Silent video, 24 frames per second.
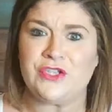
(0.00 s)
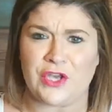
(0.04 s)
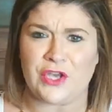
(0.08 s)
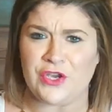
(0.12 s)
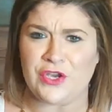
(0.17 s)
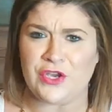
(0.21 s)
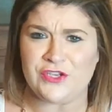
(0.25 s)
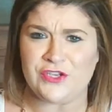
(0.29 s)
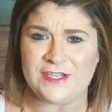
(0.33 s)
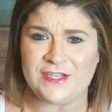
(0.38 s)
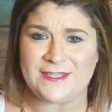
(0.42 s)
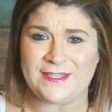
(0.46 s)

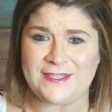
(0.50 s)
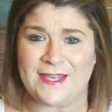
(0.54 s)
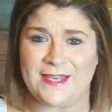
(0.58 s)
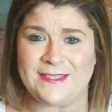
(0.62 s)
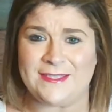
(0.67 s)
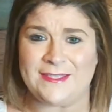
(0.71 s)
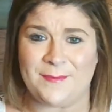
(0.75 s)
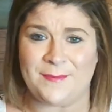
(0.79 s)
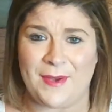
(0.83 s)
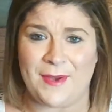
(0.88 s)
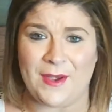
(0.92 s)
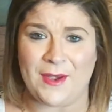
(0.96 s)
So you just
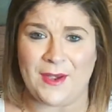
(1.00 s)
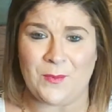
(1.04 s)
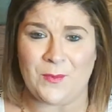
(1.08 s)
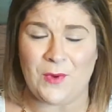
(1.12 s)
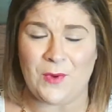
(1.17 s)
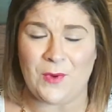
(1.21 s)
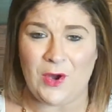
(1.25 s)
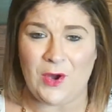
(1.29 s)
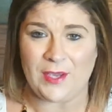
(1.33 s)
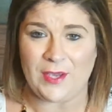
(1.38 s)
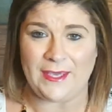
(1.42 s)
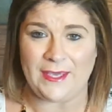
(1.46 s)
had somebody
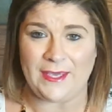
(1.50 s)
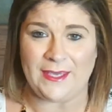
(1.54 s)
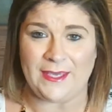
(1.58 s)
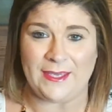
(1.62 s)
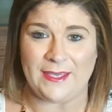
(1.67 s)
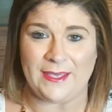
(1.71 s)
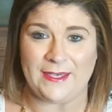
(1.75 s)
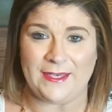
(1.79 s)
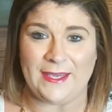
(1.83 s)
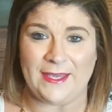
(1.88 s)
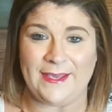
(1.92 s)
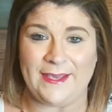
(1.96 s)
walk
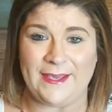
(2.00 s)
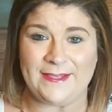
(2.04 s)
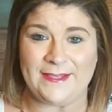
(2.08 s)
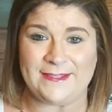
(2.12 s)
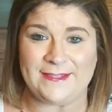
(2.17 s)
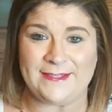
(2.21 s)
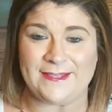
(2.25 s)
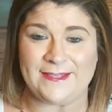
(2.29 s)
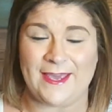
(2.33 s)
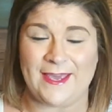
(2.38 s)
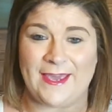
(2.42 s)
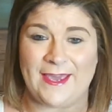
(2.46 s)
in
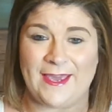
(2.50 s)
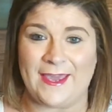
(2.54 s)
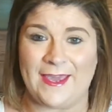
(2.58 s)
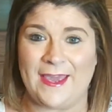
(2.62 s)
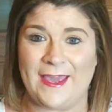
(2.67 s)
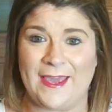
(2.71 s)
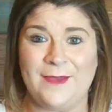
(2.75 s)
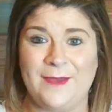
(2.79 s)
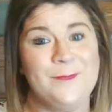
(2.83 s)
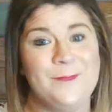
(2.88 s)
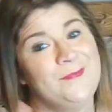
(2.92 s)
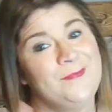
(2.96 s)
and
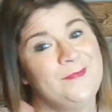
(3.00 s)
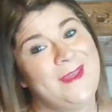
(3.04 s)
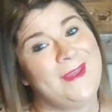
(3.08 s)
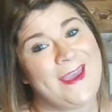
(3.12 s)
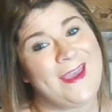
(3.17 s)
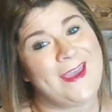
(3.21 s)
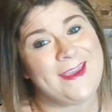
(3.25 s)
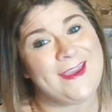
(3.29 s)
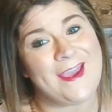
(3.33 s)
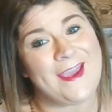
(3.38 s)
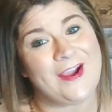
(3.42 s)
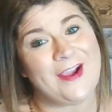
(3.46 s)
say,
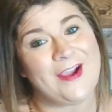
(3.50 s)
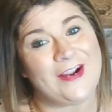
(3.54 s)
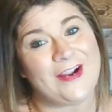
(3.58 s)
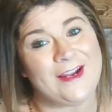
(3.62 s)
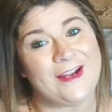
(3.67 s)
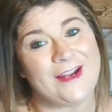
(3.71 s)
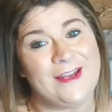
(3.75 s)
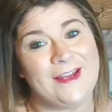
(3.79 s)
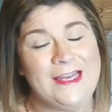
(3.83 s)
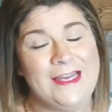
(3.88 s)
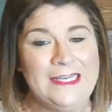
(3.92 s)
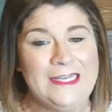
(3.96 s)
hey
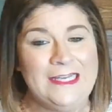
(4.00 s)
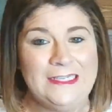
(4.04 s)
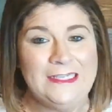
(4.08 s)
Cara,